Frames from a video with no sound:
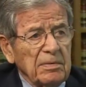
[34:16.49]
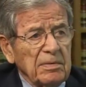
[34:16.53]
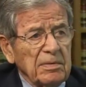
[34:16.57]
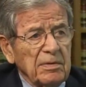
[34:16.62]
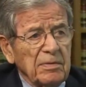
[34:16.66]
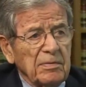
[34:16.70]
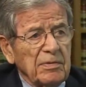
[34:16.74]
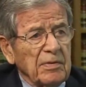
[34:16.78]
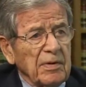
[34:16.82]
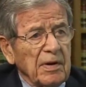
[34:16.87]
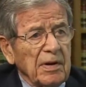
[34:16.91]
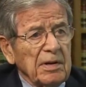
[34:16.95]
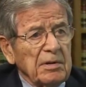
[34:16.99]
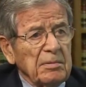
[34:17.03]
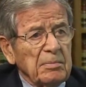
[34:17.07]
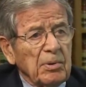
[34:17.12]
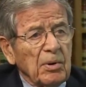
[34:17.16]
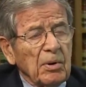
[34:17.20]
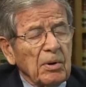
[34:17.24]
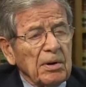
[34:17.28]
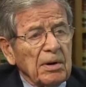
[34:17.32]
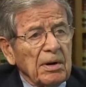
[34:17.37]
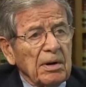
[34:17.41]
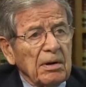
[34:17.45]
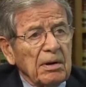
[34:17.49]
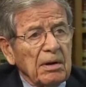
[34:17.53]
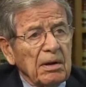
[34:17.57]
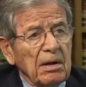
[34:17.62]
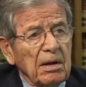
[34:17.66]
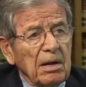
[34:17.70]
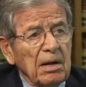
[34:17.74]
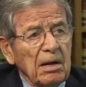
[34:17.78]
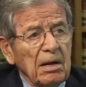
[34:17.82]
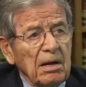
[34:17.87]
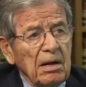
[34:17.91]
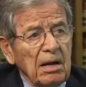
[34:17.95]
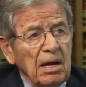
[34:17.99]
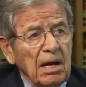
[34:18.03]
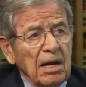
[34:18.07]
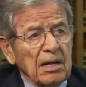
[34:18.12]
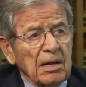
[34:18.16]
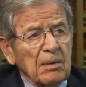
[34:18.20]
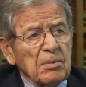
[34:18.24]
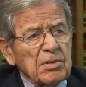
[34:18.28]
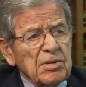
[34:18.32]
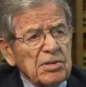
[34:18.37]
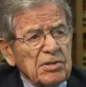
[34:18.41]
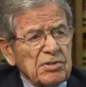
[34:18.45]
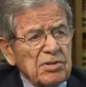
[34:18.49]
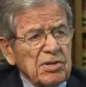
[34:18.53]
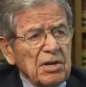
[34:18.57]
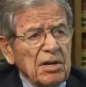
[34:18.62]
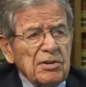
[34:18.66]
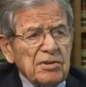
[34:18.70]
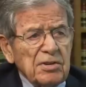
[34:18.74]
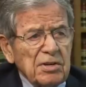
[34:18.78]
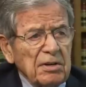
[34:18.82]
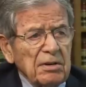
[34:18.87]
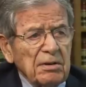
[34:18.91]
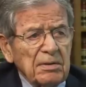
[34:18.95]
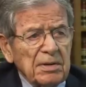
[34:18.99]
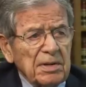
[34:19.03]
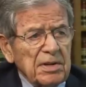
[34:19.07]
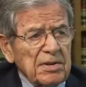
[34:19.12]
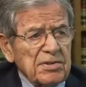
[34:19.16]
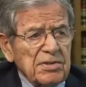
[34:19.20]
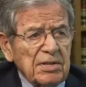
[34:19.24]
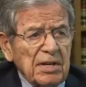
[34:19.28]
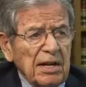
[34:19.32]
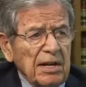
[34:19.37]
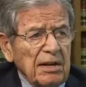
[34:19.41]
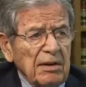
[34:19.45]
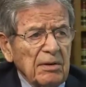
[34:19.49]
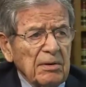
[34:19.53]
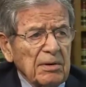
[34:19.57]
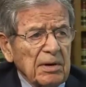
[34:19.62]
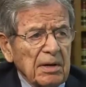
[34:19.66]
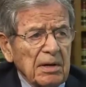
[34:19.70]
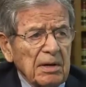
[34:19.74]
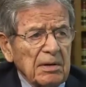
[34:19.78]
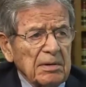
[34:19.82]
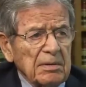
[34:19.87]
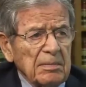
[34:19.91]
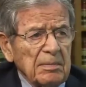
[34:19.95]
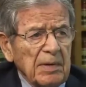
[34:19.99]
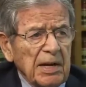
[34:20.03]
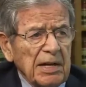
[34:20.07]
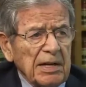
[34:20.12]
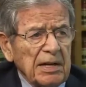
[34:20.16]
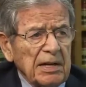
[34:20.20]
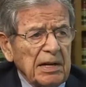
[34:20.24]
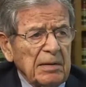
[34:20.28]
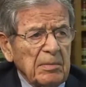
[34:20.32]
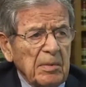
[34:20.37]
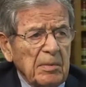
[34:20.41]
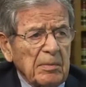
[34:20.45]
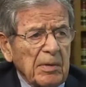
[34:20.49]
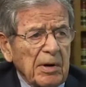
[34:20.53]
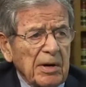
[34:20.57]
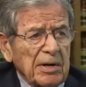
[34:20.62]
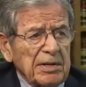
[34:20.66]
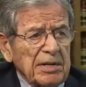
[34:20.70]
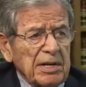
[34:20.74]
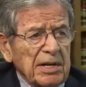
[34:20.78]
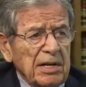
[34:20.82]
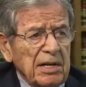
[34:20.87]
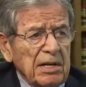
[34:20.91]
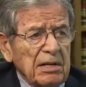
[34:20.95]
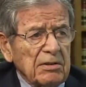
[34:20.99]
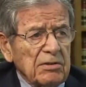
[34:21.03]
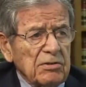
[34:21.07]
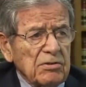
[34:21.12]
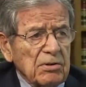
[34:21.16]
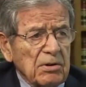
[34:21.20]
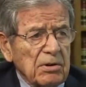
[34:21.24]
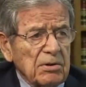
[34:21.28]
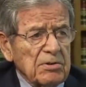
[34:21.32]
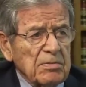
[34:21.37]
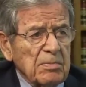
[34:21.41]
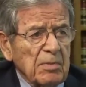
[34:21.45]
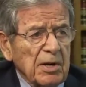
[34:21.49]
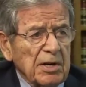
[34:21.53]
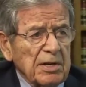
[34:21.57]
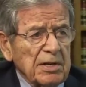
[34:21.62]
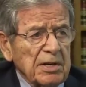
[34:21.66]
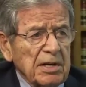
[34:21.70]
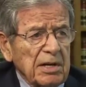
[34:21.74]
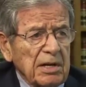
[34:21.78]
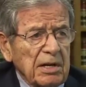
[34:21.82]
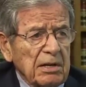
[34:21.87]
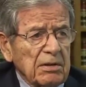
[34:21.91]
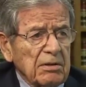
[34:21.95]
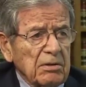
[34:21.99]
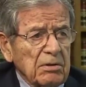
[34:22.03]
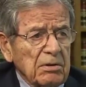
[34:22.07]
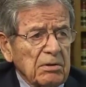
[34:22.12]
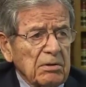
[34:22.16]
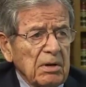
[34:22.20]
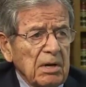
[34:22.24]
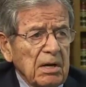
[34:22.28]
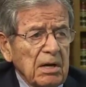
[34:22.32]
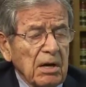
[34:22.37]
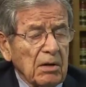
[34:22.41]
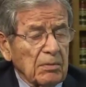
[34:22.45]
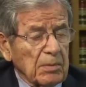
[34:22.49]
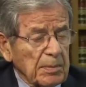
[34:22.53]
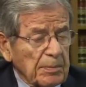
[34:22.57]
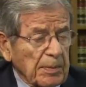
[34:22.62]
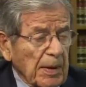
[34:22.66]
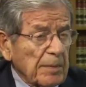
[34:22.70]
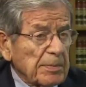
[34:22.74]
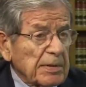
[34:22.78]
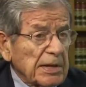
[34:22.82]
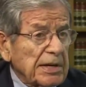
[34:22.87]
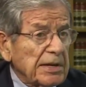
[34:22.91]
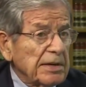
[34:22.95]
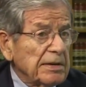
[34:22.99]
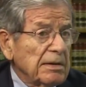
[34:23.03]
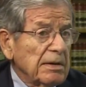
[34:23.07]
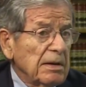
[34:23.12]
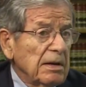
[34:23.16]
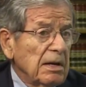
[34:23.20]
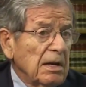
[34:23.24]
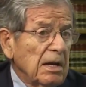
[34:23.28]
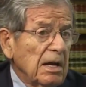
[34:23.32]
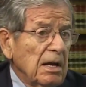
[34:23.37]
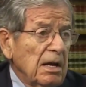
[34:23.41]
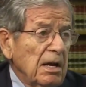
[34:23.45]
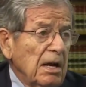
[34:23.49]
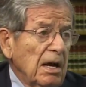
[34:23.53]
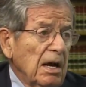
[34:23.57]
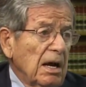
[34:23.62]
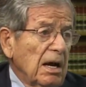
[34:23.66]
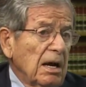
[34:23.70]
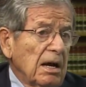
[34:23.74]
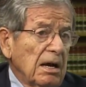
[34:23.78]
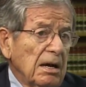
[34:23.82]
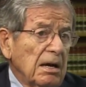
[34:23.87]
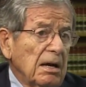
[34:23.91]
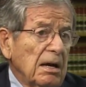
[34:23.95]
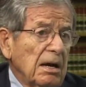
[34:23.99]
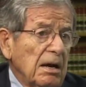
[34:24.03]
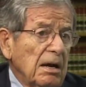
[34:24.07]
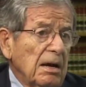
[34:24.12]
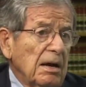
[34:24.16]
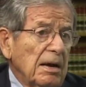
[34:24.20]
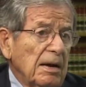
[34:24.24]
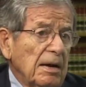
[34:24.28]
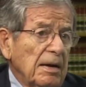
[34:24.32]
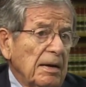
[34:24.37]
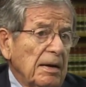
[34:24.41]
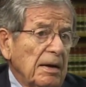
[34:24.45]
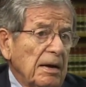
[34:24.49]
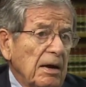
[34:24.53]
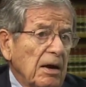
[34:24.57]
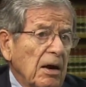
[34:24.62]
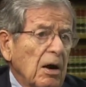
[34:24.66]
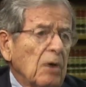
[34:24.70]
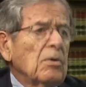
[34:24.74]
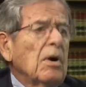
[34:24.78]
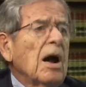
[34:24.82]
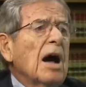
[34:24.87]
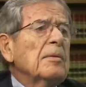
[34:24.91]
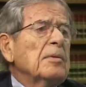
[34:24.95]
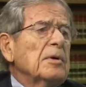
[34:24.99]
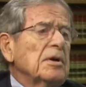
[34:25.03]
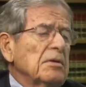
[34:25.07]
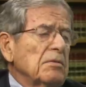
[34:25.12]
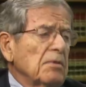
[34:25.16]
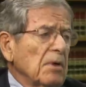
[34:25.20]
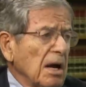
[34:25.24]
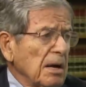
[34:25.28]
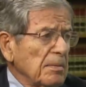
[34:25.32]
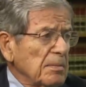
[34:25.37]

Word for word: It was very important. Yeah, there was a judge here in this town uh, by the name of Mardikian, George Mardikian, who a Republican. That would have been uh, Robert, wouldn't it? Robert. Oh, Robert, Mardikian?